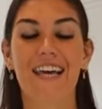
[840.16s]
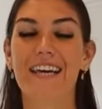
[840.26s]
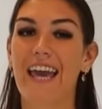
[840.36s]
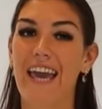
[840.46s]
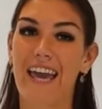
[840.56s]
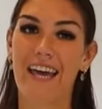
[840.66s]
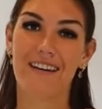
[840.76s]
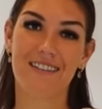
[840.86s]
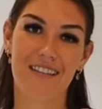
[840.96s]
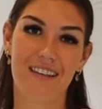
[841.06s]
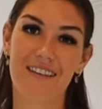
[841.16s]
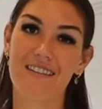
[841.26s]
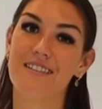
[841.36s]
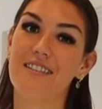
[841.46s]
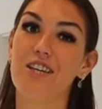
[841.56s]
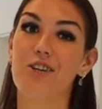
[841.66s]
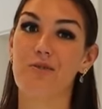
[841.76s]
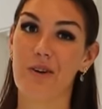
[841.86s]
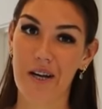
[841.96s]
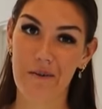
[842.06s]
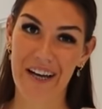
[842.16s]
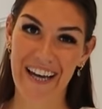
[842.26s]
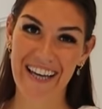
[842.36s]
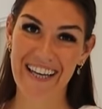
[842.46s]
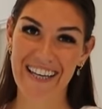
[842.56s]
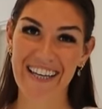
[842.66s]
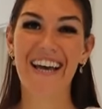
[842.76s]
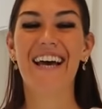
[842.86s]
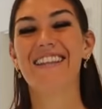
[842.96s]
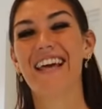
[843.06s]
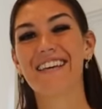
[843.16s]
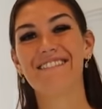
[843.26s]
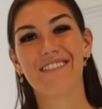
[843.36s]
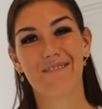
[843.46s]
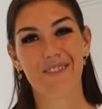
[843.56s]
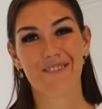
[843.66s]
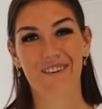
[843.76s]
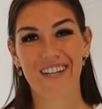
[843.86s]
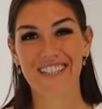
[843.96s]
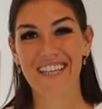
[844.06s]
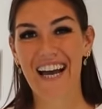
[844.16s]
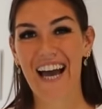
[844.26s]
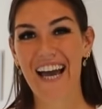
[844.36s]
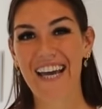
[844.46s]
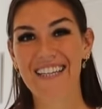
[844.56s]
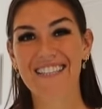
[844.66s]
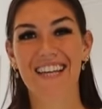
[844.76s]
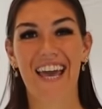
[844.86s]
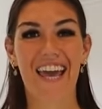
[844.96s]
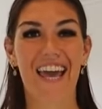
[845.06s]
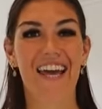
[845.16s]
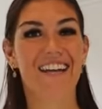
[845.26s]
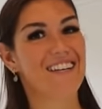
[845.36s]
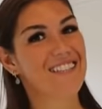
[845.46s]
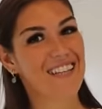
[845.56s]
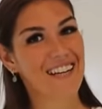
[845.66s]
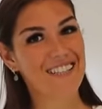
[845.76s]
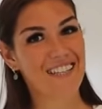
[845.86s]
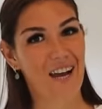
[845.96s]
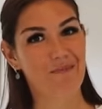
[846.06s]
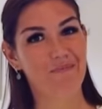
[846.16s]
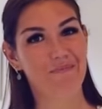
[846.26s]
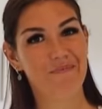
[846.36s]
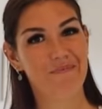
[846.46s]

link and I'll send the list to you right away. Thank you so much for watching, guys, and I'll see you next time.